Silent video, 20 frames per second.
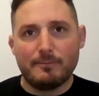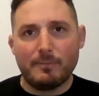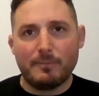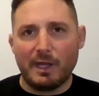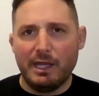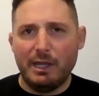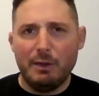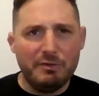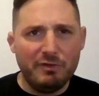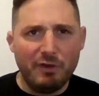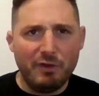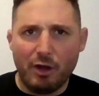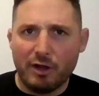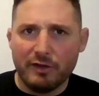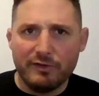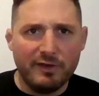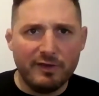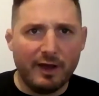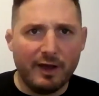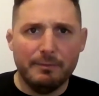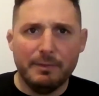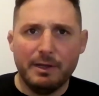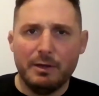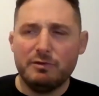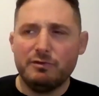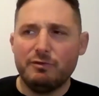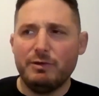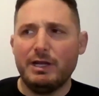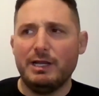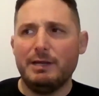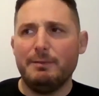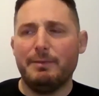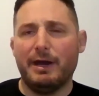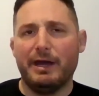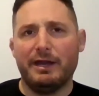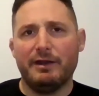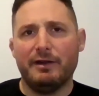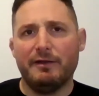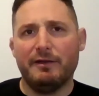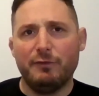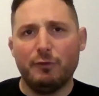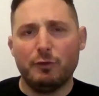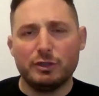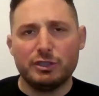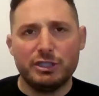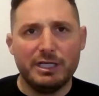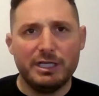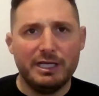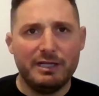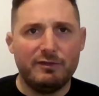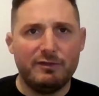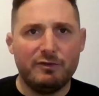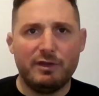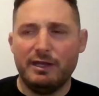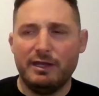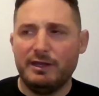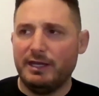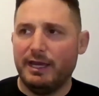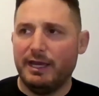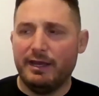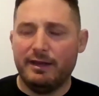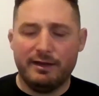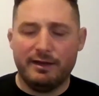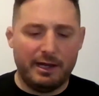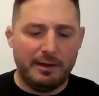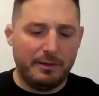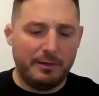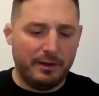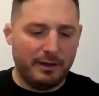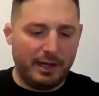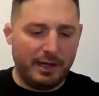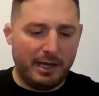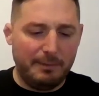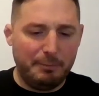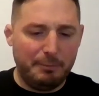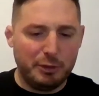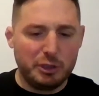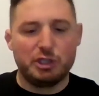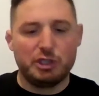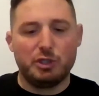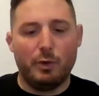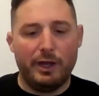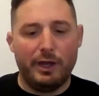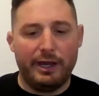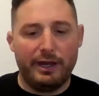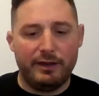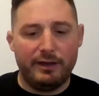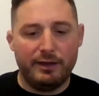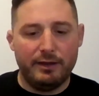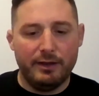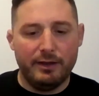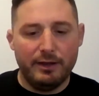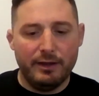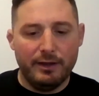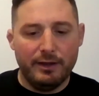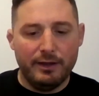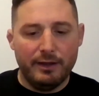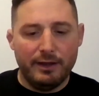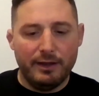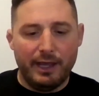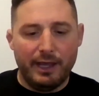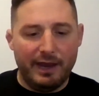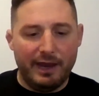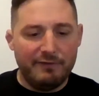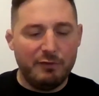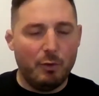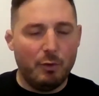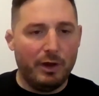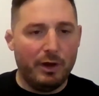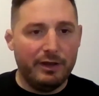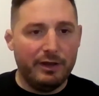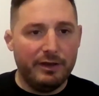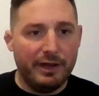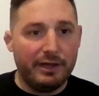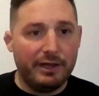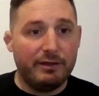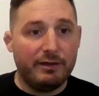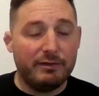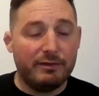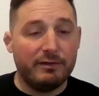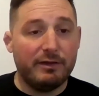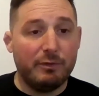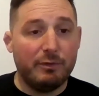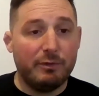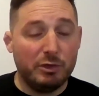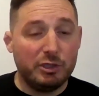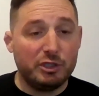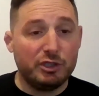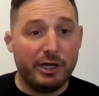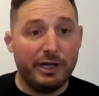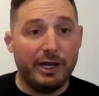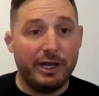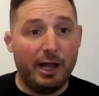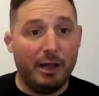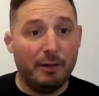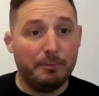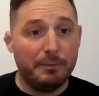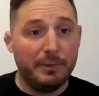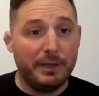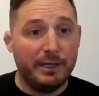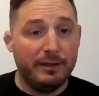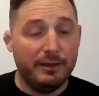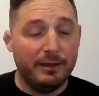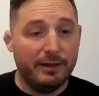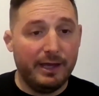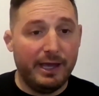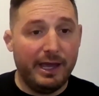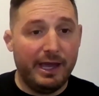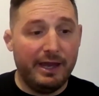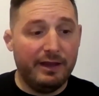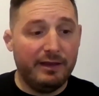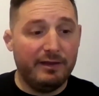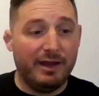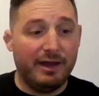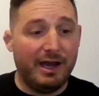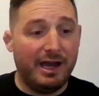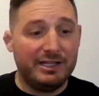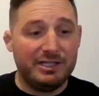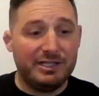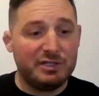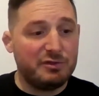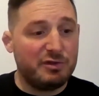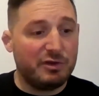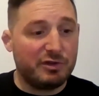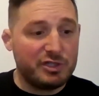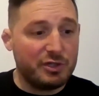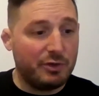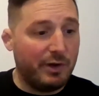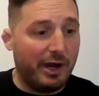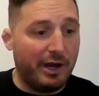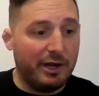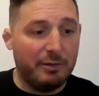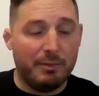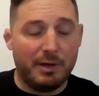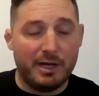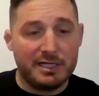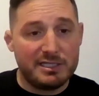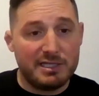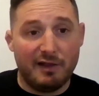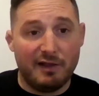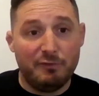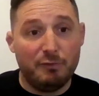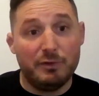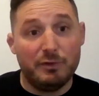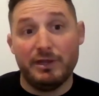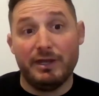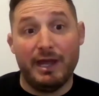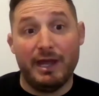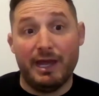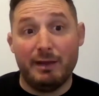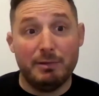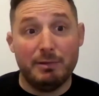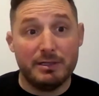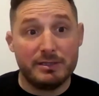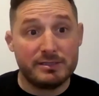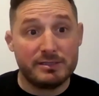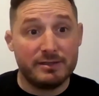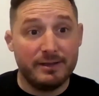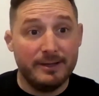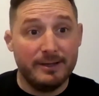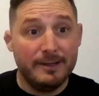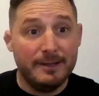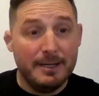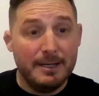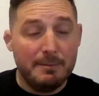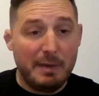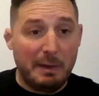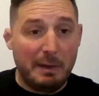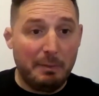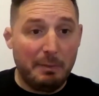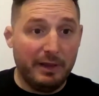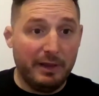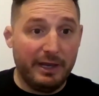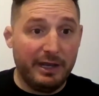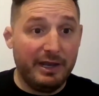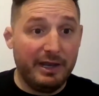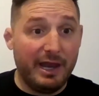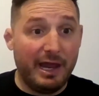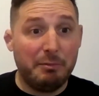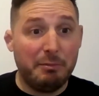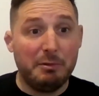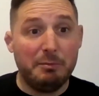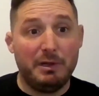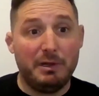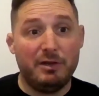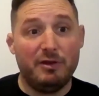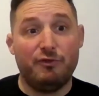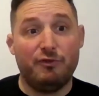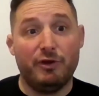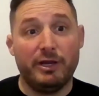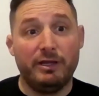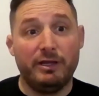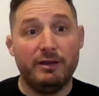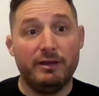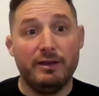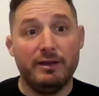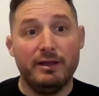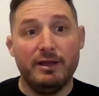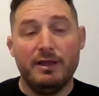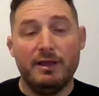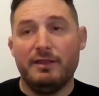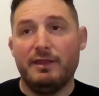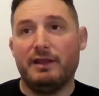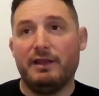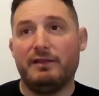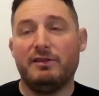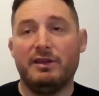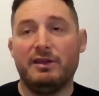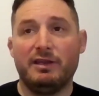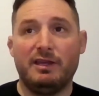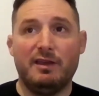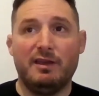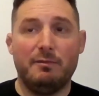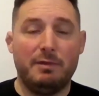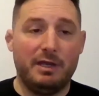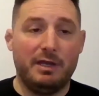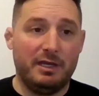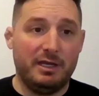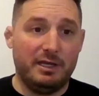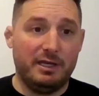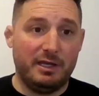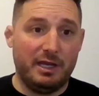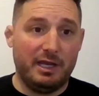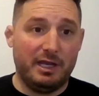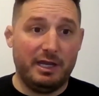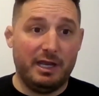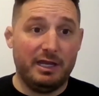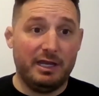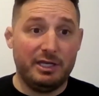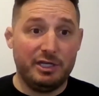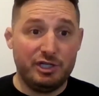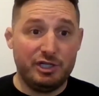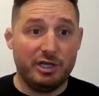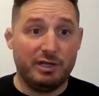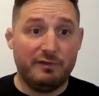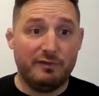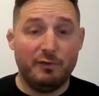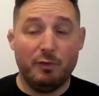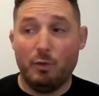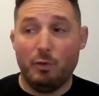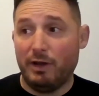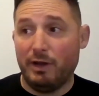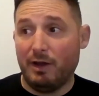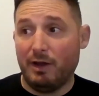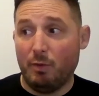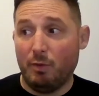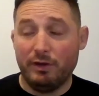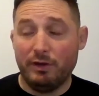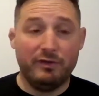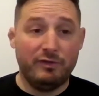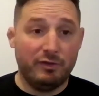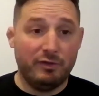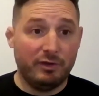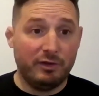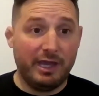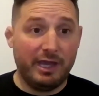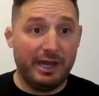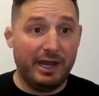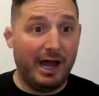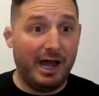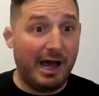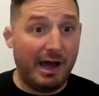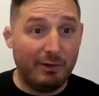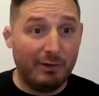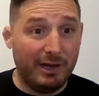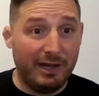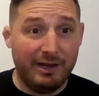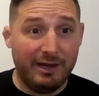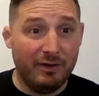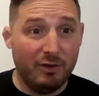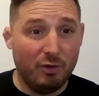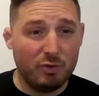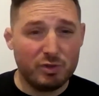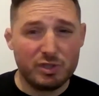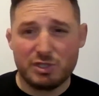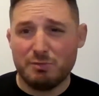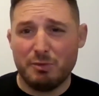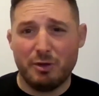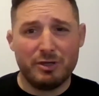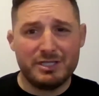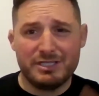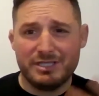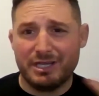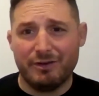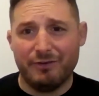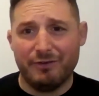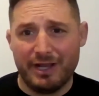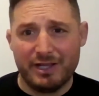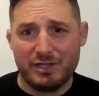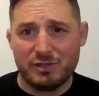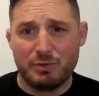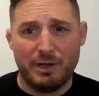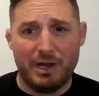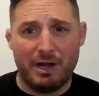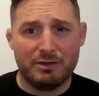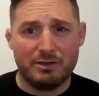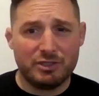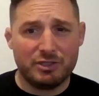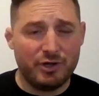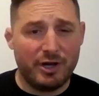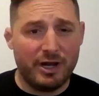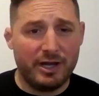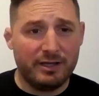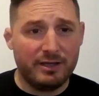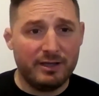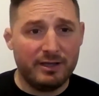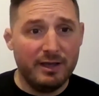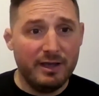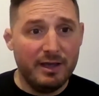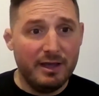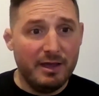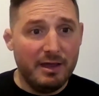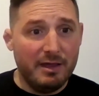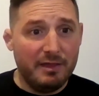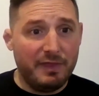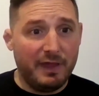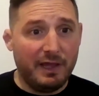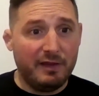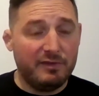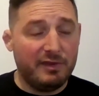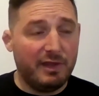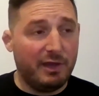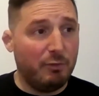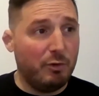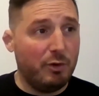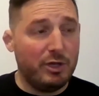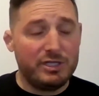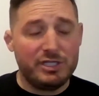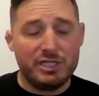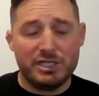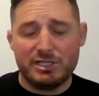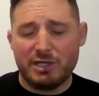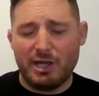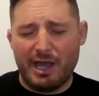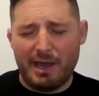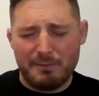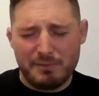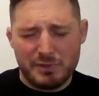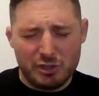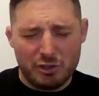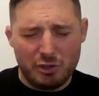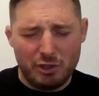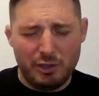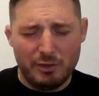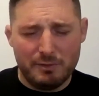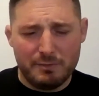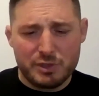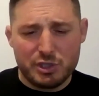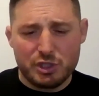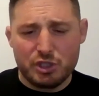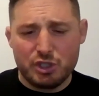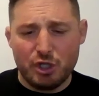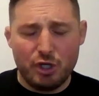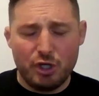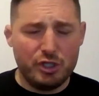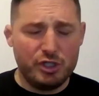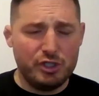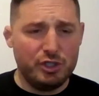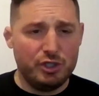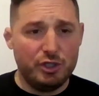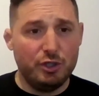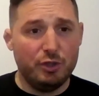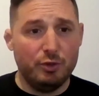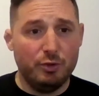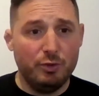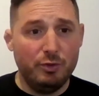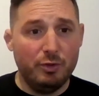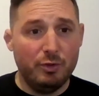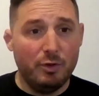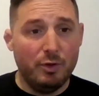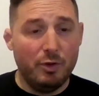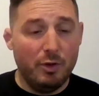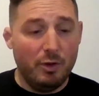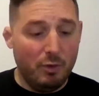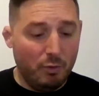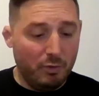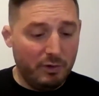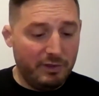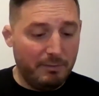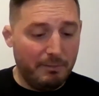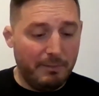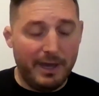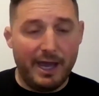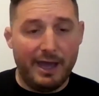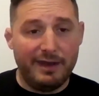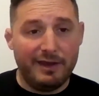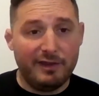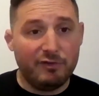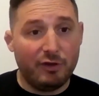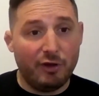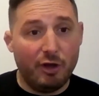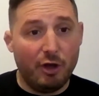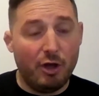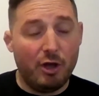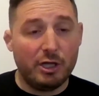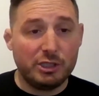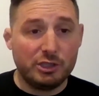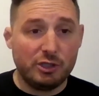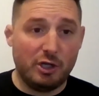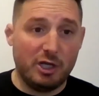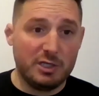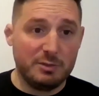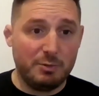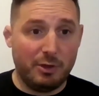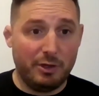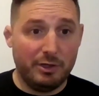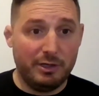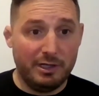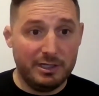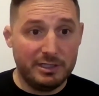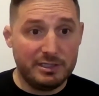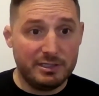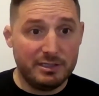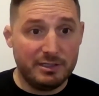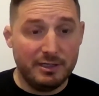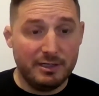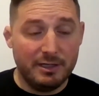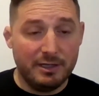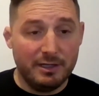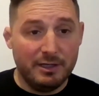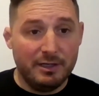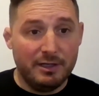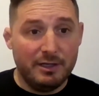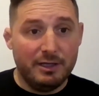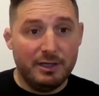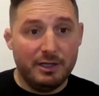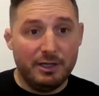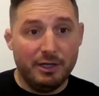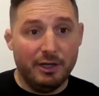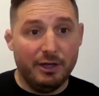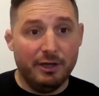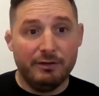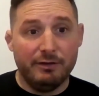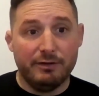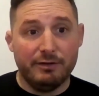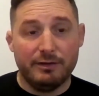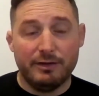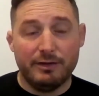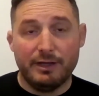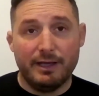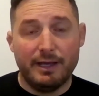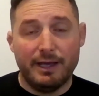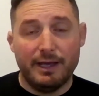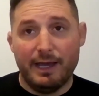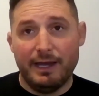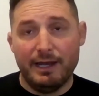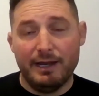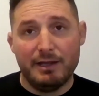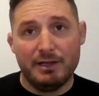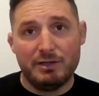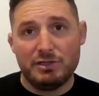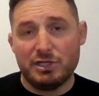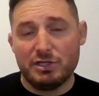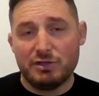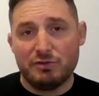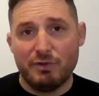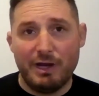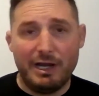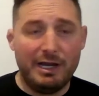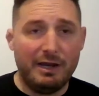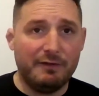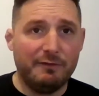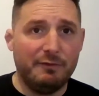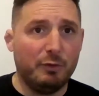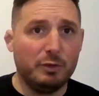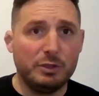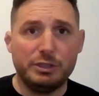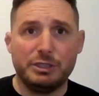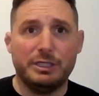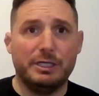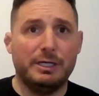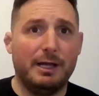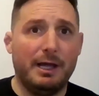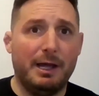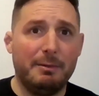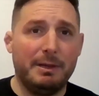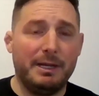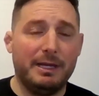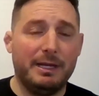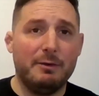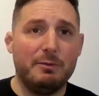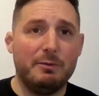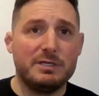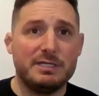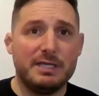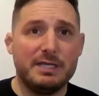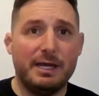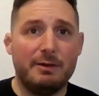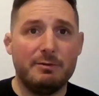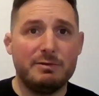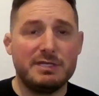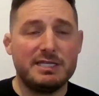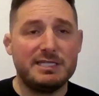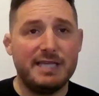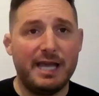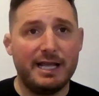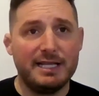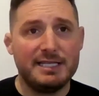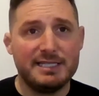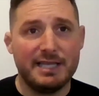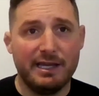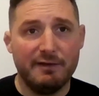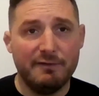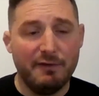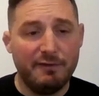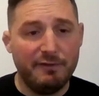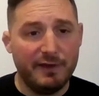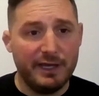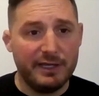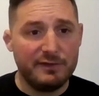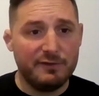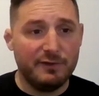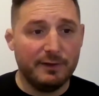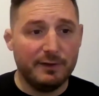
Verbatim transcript: it was a hard time. It was really bad. And unfortunately, in the end, I, I pushed away everyone that was trying to help me. And I just surrounded myself with the neighbors, people that enabled me to drink, that didn't give me any any chip for when I wanted to get howling or smoke cigarettes when I was drunk, things that were just absolutely absurd to do with a man that's on a heart transplant list, you know. And it's just really unfortunate. I mean, it was a it was a sad state of affairs.